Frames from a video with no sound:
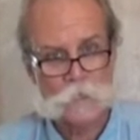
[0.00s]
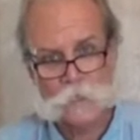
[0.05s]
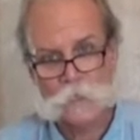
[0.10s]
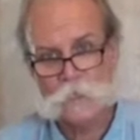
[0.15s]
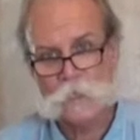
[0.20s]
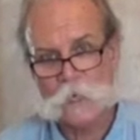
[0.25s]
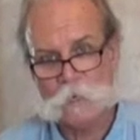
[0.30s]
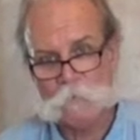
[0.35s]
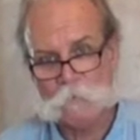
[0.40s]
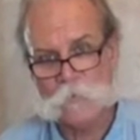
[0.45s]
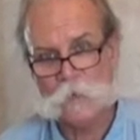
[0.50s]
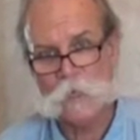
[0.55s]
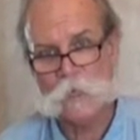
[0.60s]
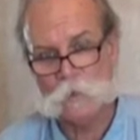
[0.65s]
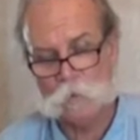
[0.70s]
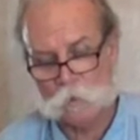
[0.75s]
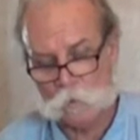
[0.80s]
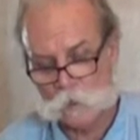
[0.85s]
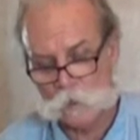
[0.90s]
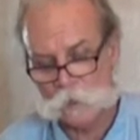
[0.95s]
tough thing
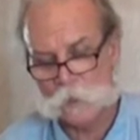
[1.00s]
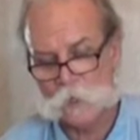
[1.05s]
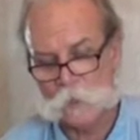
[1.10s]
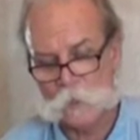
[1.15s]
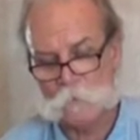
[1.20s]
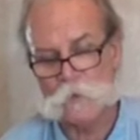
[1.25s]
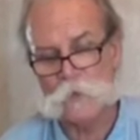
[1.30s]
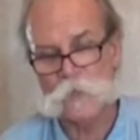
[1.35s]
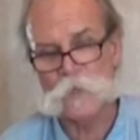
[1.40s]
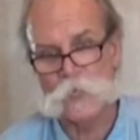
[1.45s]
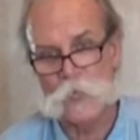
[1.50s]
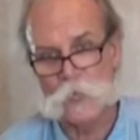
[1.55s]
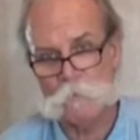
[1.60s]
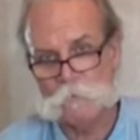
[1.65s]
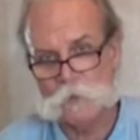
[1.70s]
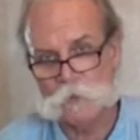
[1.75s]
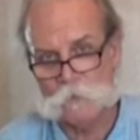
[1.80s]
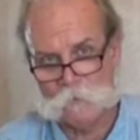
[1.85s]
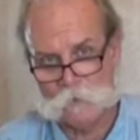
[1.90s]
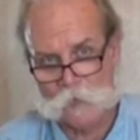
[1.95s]
to
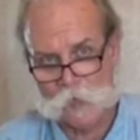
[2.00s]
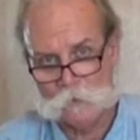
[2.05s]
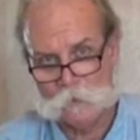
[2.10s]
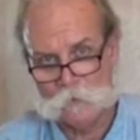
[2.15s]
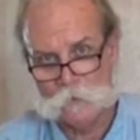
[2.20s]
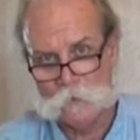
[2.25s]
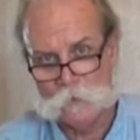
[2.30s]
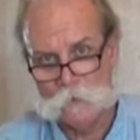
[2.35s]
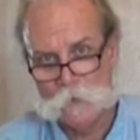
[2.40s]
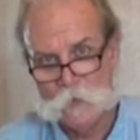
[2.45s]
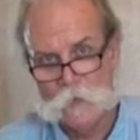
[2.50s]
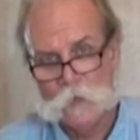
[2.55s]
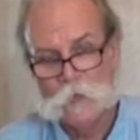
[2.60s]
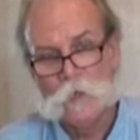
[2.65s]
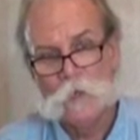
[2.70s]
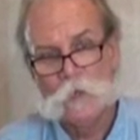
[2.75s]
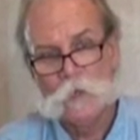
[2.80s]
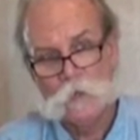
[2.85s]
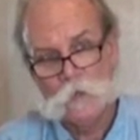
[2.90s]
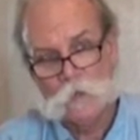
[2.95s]
100% prevent.
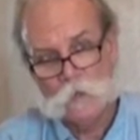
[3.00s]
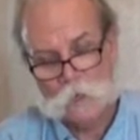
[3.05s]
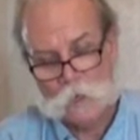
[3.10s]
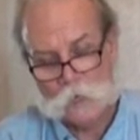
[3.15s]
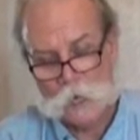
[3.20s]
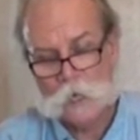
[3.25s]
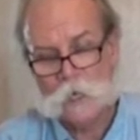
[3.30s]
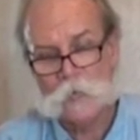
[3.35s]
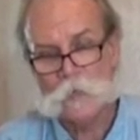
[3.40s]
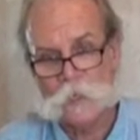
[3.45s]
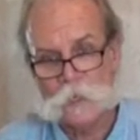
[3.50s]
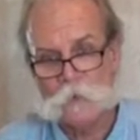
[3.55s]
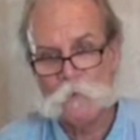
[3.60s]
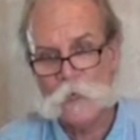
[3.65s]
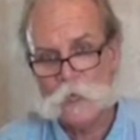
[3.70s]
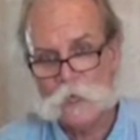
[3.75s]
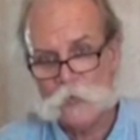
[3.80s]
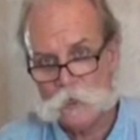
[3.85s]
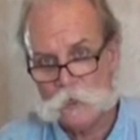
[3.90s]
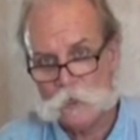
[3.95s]
Anything
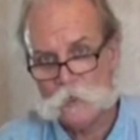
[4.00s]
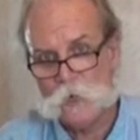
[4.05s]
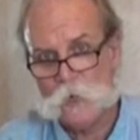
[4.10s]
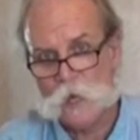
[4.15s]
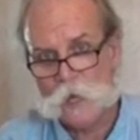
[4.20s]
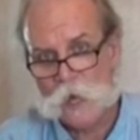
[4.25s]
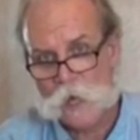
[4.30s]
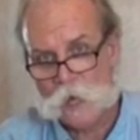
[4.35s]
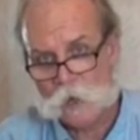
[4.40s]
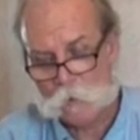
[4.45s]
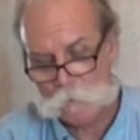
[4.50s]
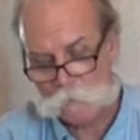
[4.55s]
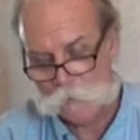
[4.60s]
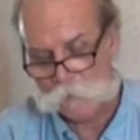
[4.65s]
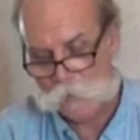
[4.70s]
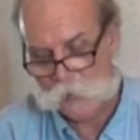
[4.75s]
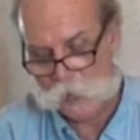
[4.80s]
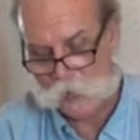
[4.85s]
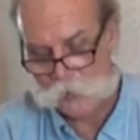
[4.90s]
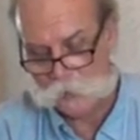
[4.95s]
we can do to help
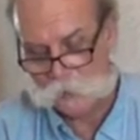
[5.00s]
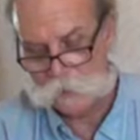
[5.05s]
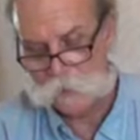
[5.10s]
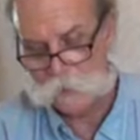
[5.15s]
that,